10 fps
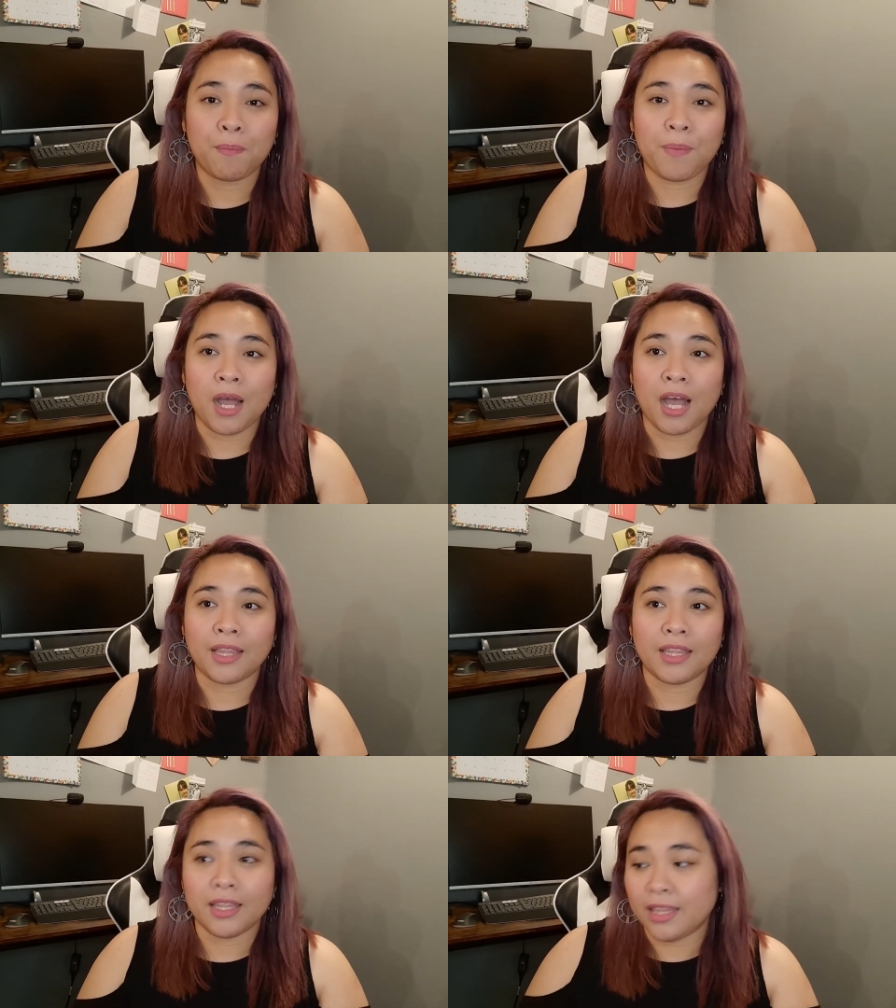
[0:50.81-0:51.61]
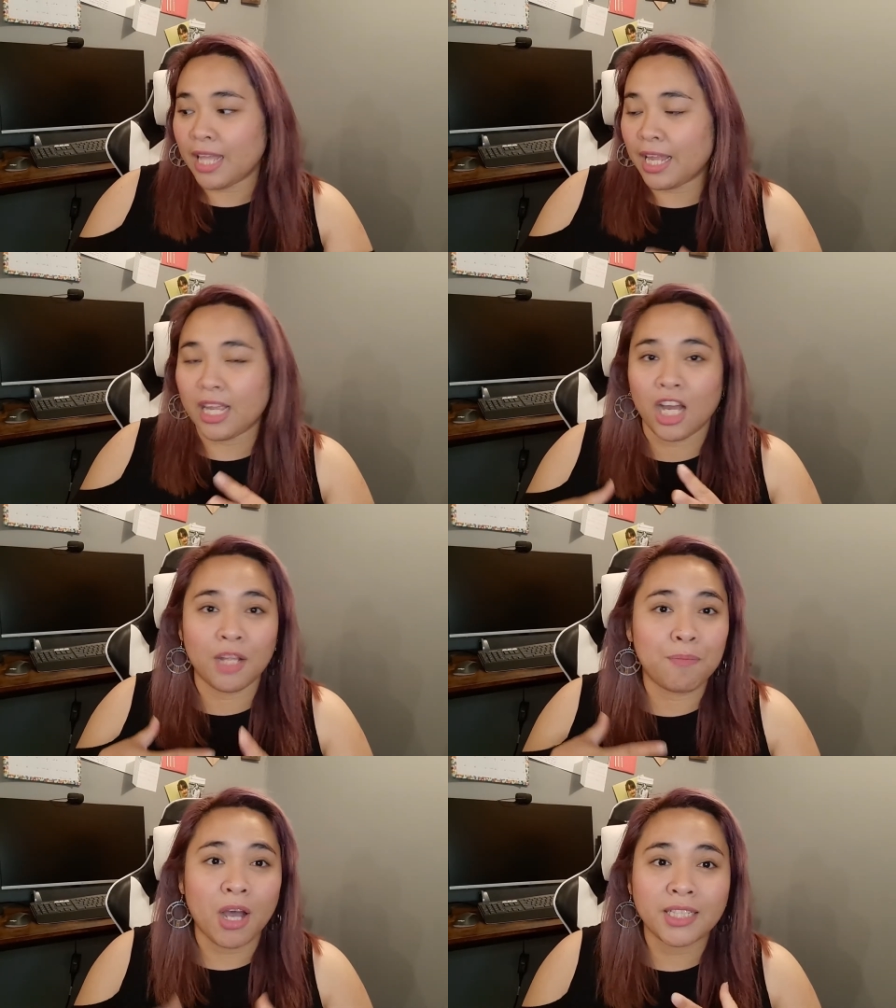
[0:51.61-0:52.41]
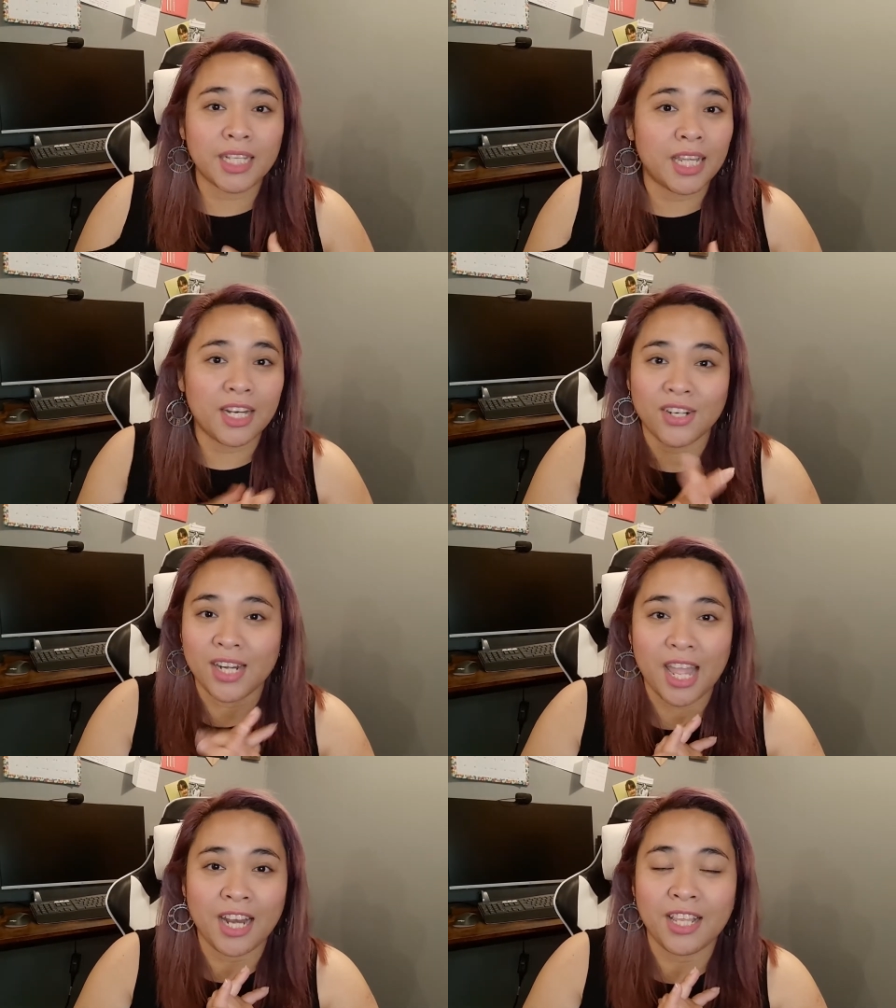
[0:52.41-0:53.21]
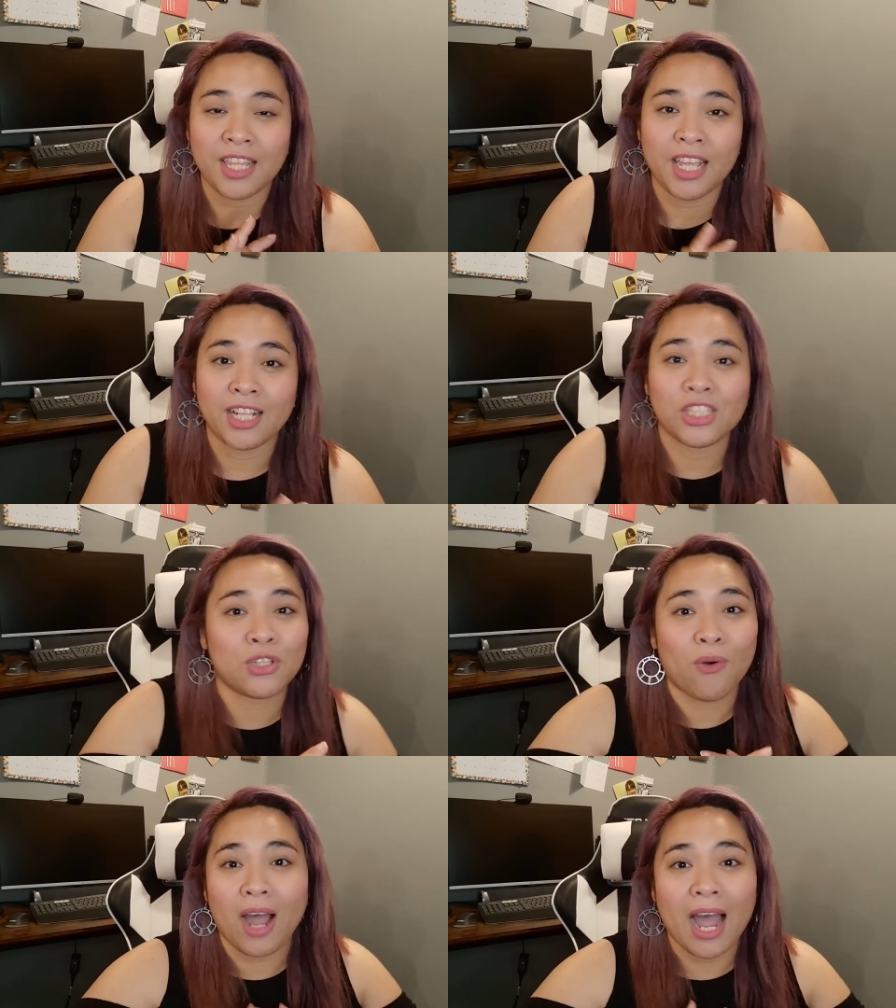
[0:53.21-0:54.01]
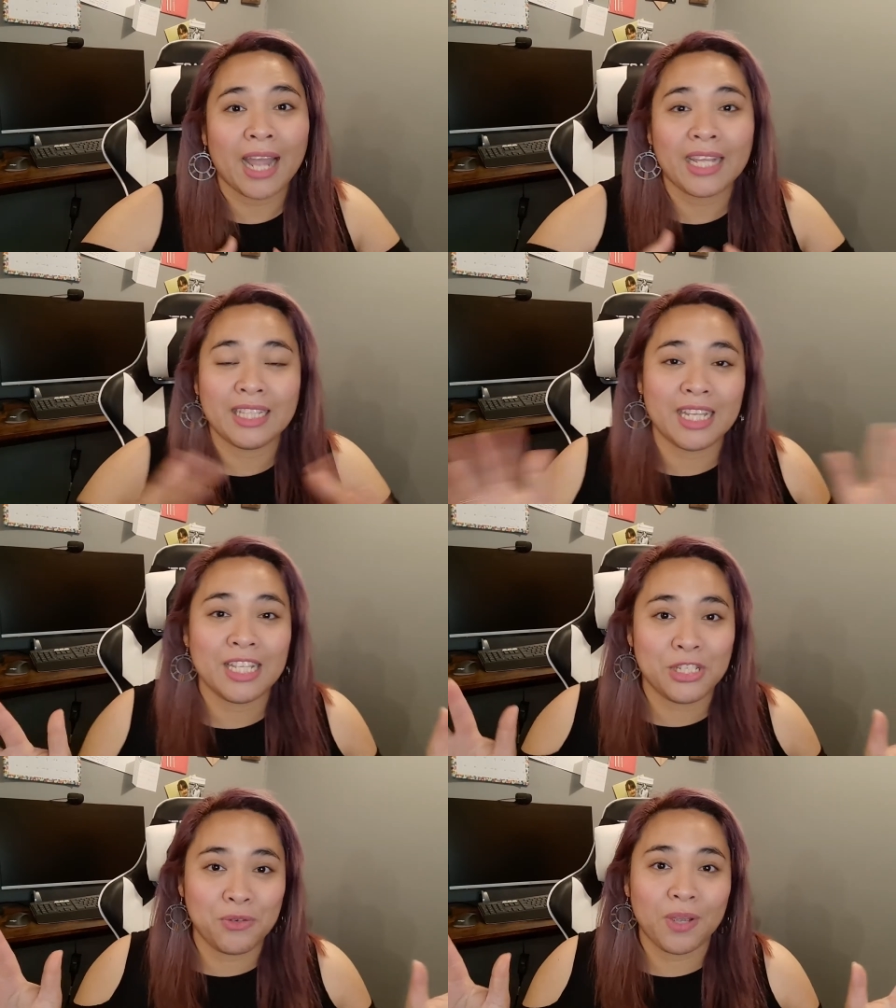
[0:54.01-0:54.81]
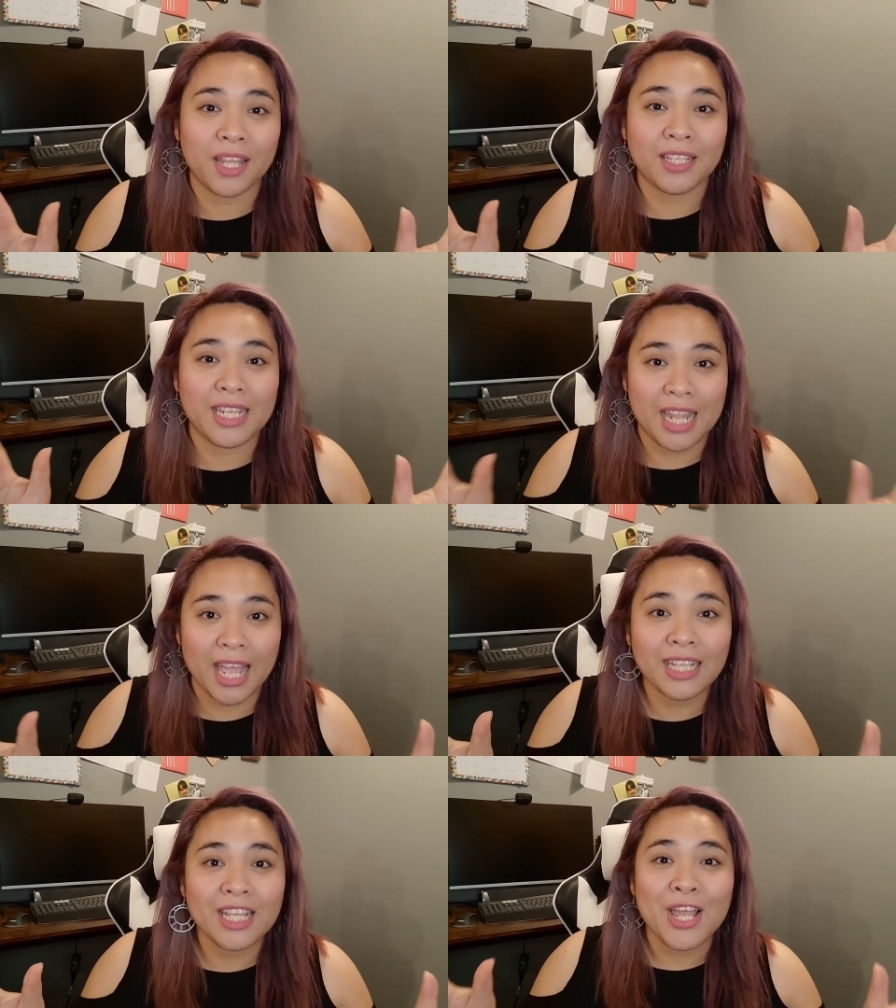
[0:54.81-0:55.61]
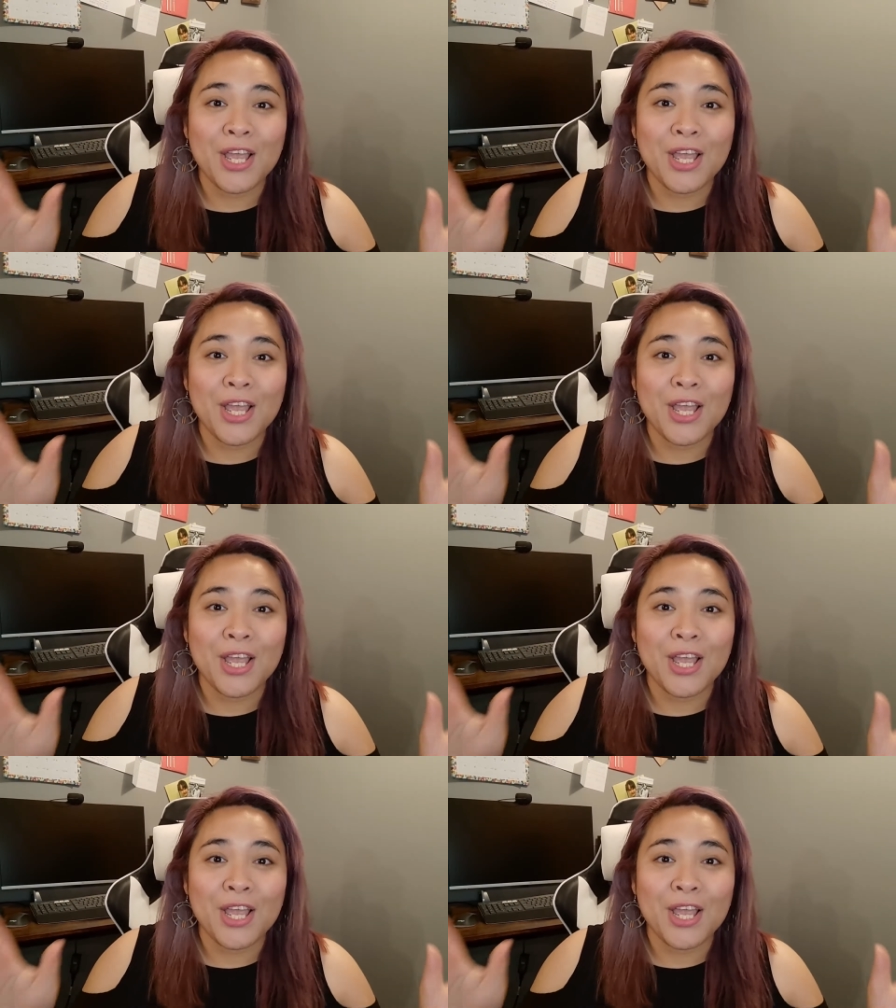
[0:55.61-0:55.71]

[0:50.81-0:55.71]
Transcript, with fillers: but like unboxing it or anything else so I didn't do it yet